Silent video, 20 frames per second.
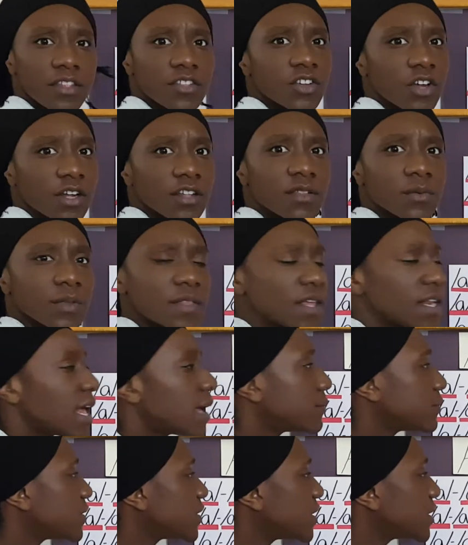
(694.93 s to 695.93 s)
starts with an
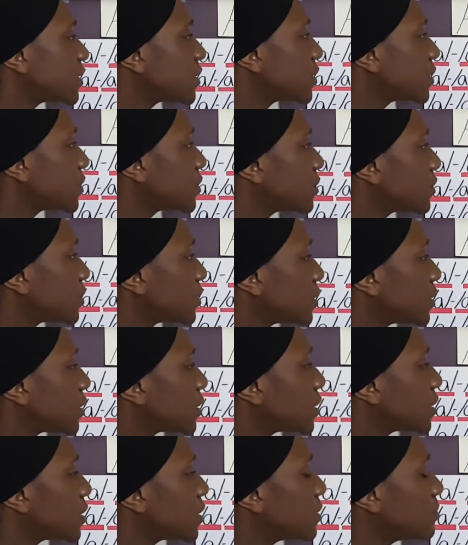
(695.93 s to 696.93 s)
M too.
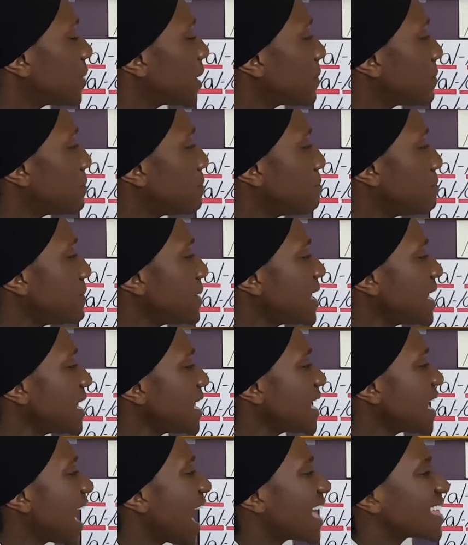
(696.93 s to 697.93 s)
But
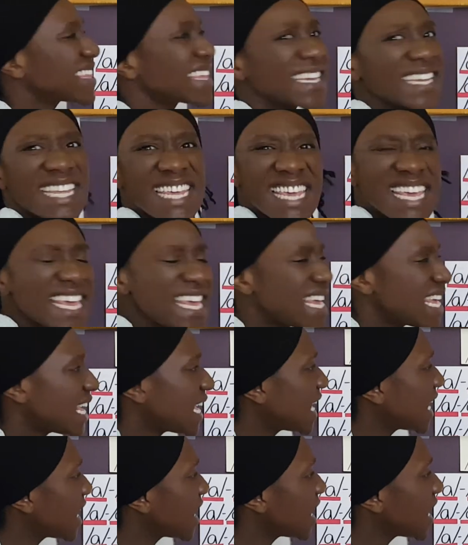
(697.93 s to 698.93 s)
me has an
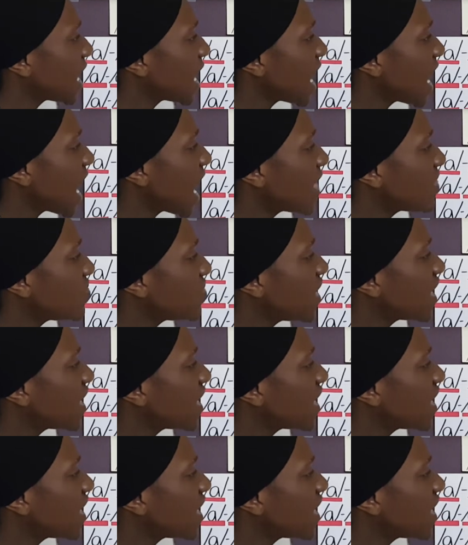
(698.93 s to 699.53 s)
E, and